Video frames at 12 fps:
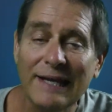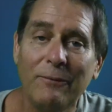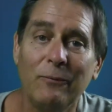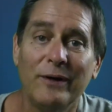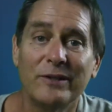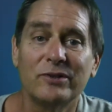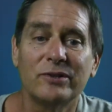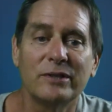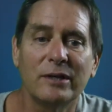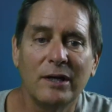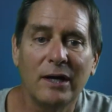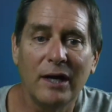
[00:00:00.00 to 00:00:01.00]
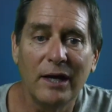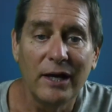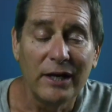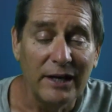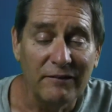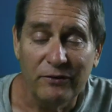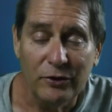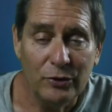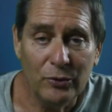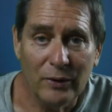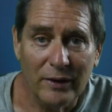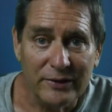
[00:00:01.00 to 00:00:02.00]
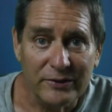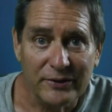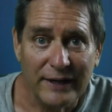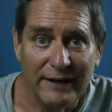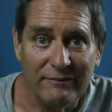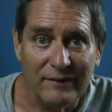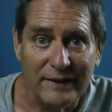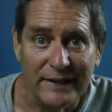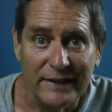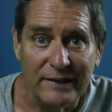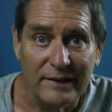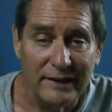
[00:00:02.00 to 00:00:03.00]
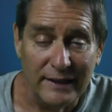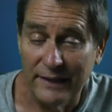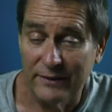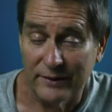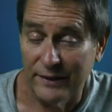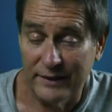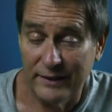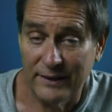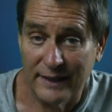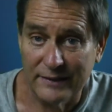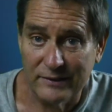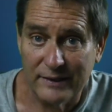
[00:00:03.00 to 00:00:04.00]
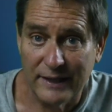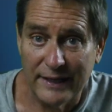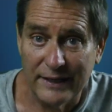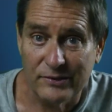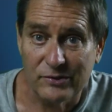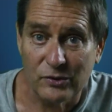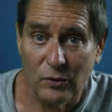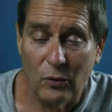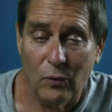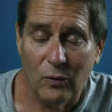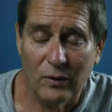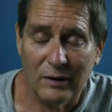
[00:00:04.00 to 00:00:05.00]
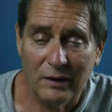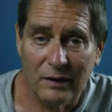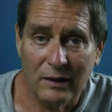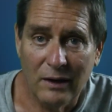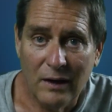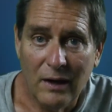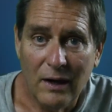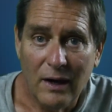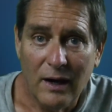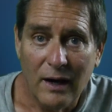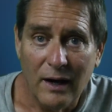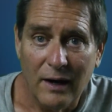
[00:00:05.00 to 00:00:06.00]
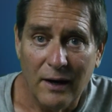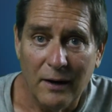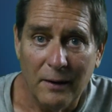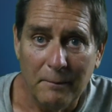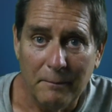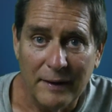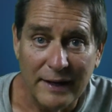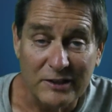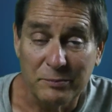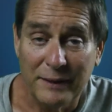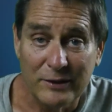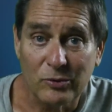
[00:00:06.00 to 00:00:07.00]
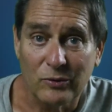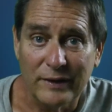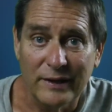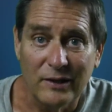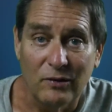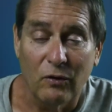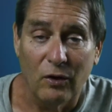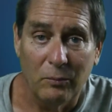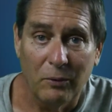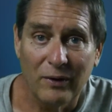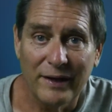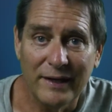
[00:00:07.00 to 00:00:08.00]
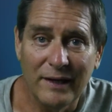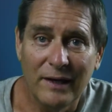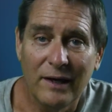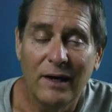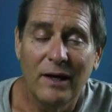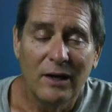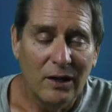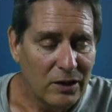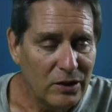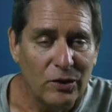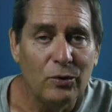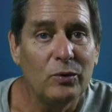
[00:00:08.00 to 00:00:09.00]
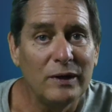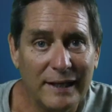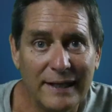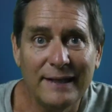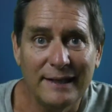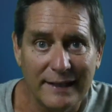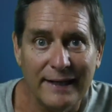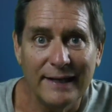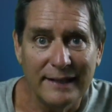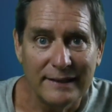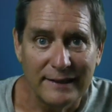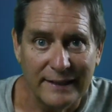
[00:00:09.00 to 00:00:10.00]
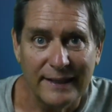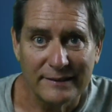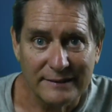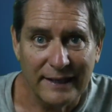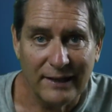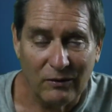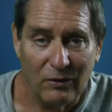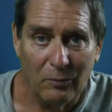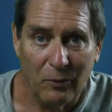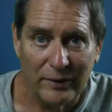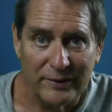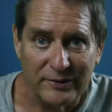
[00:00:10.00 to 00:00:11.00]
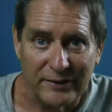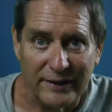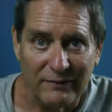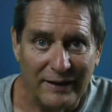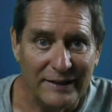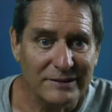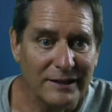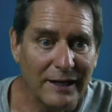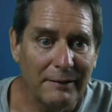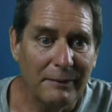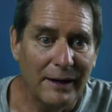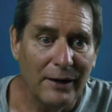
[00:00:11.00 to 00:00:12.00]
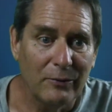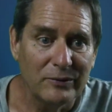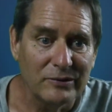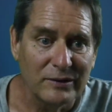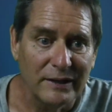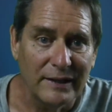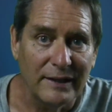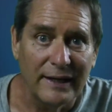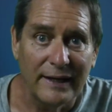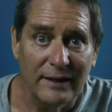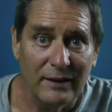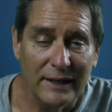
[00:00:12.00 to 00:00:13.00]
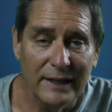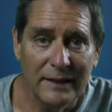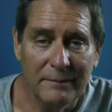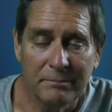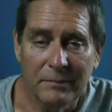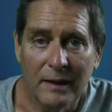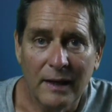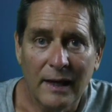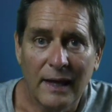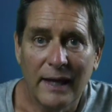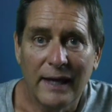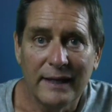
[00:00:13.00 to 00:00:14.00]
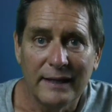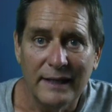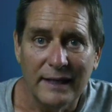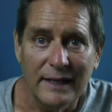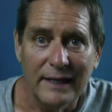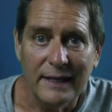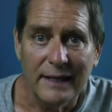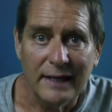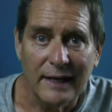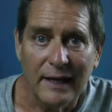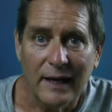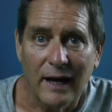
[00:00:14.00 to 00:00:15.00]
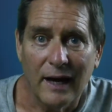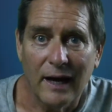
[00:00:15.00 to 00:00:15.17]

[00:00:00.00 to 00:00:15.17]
which if you are traveling either in the United States or especially globally, you need to get the TSA global entry. Last time I was in Italy, the